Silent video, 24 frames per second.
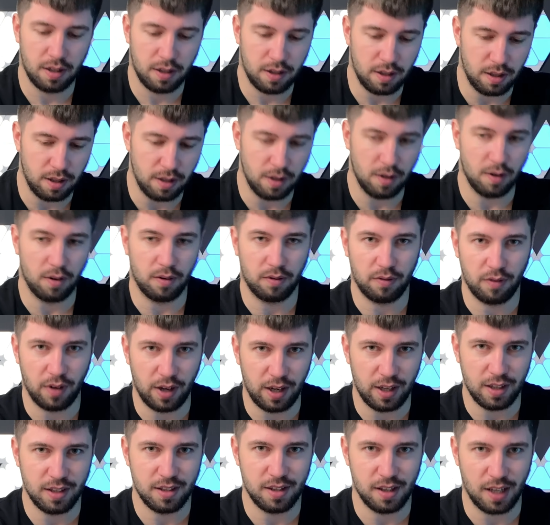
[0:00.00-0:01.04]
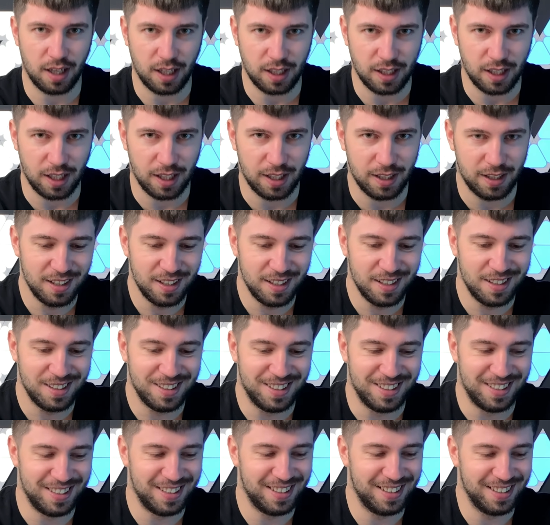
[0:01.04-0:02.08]
in your face like that.
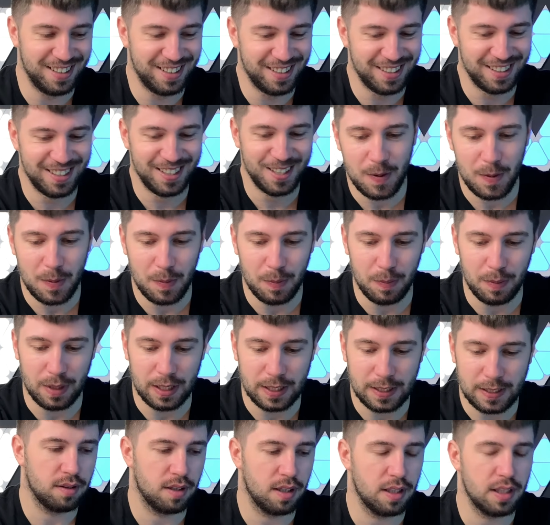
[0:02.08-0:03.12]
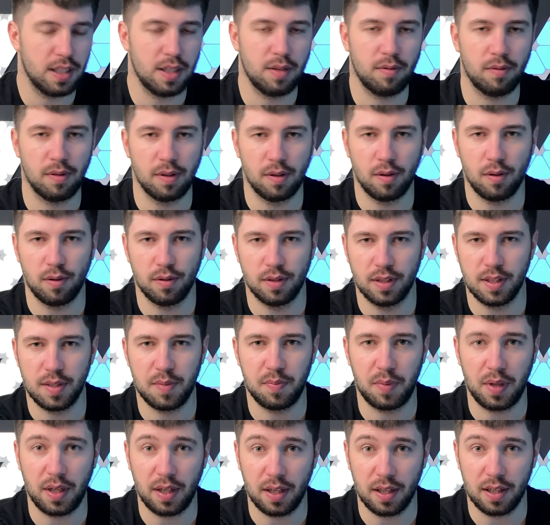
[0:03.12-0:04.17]
But I think with all the
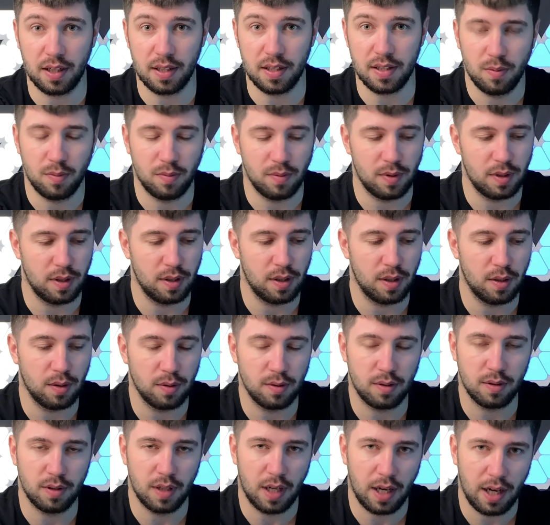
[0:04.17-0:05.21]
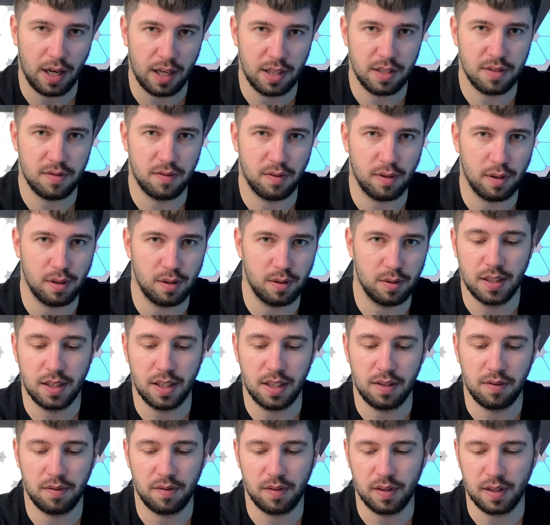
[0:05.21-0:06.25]
speakers, when you go to the highest volume,
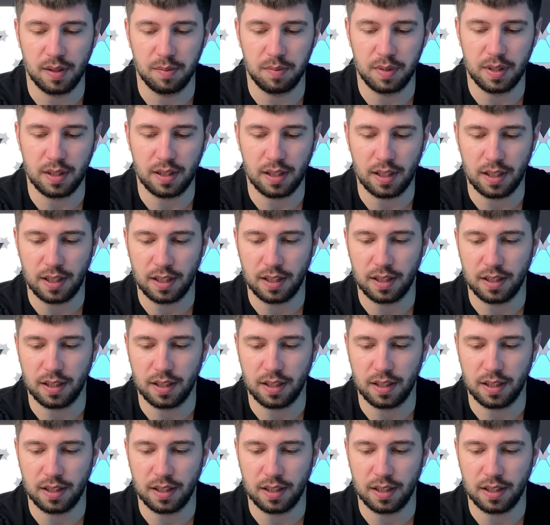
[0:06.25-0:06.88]
they feel a bit like